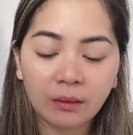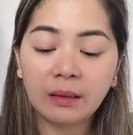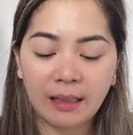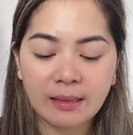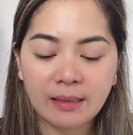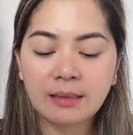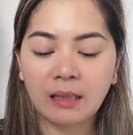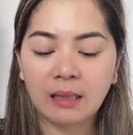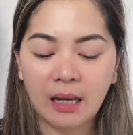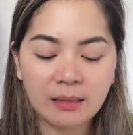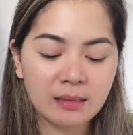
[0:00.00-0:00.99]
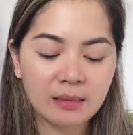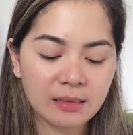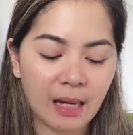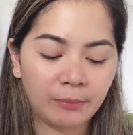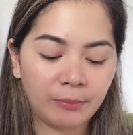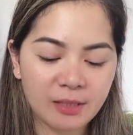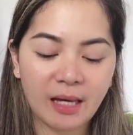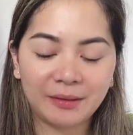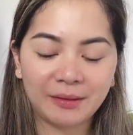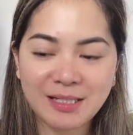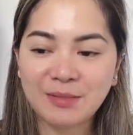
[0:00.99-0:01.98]
Yes, it has that apple
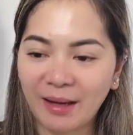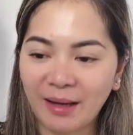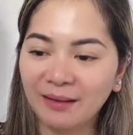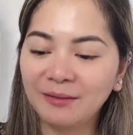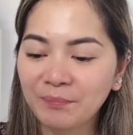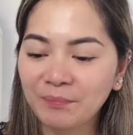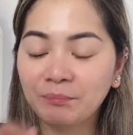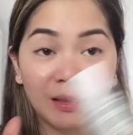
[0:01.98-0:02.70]
cider smell,